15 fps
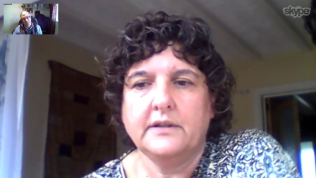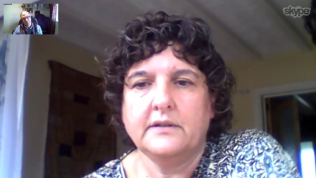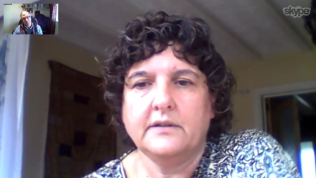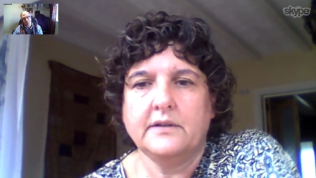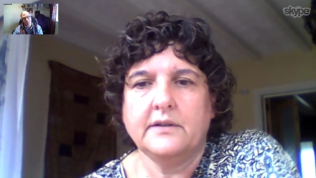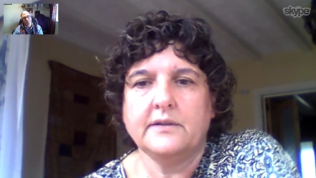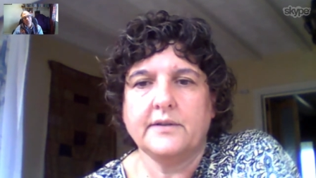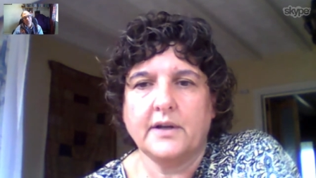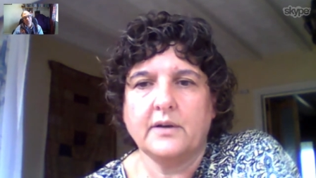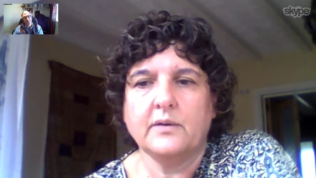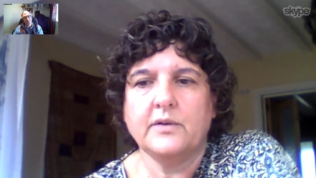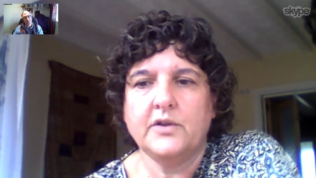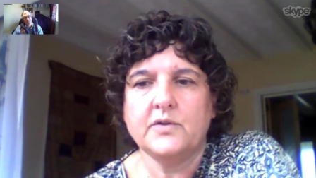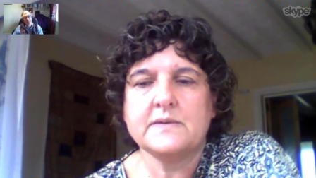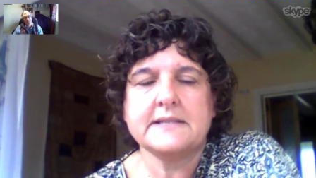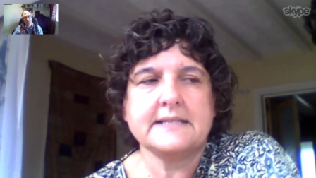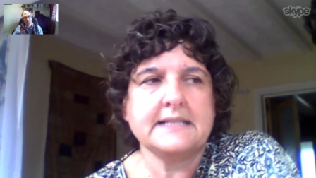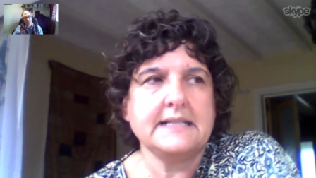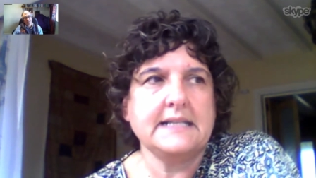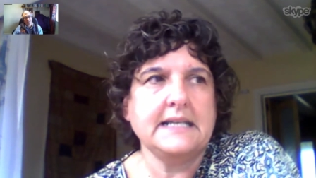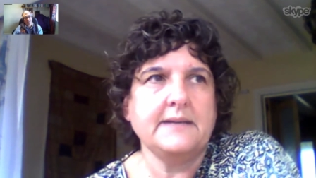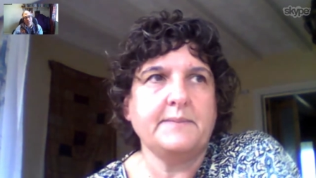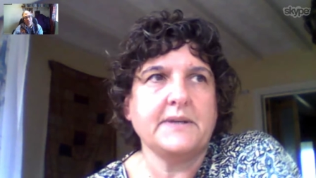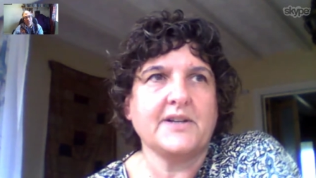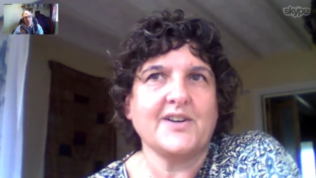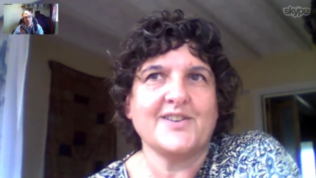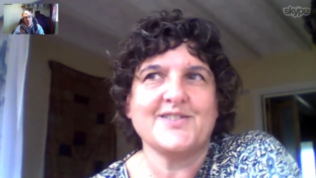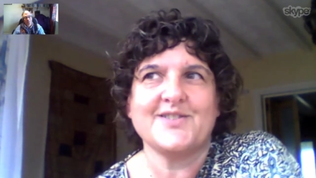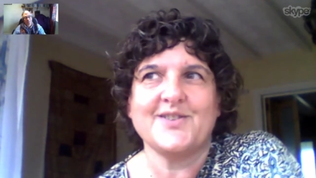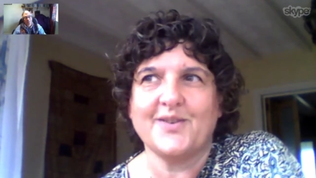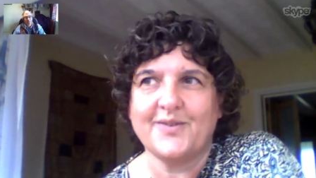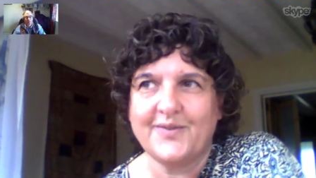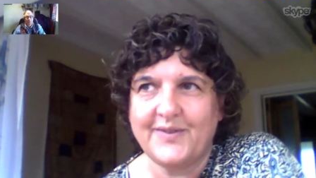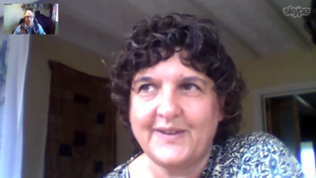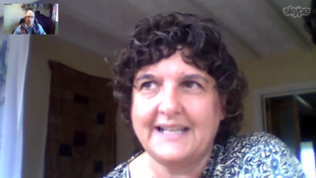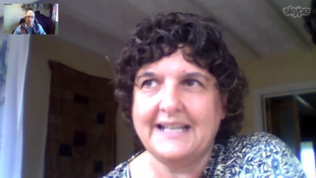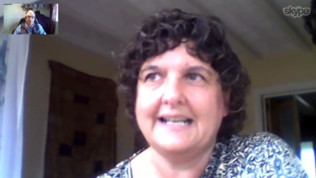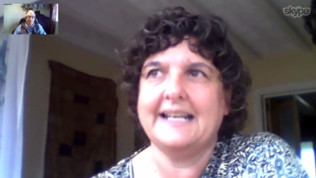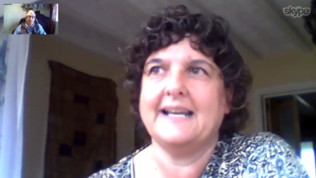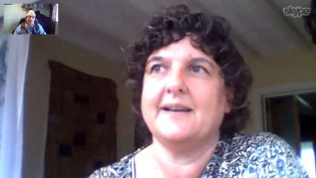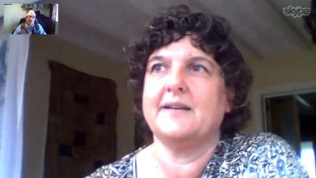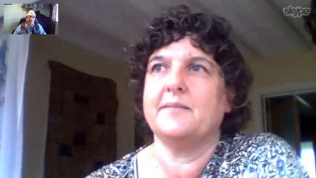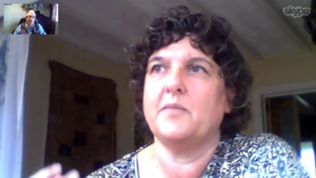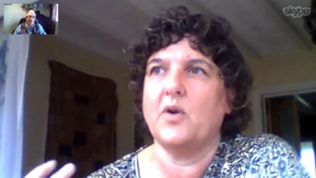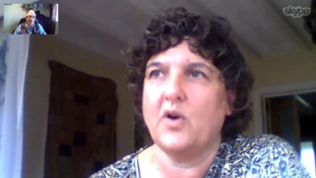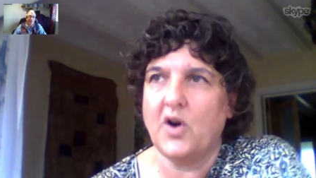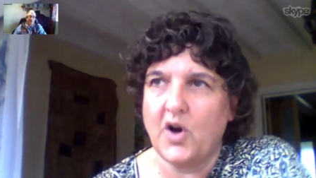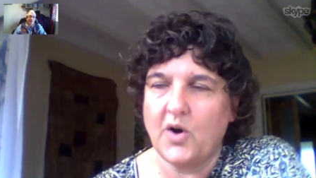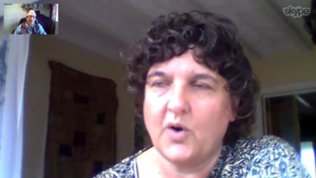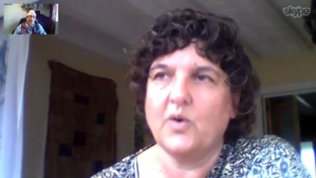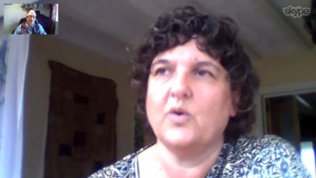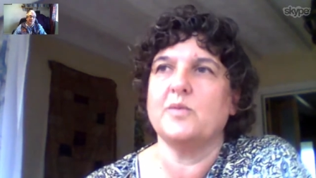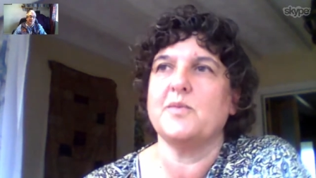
You know, you see because you're feeling more whole,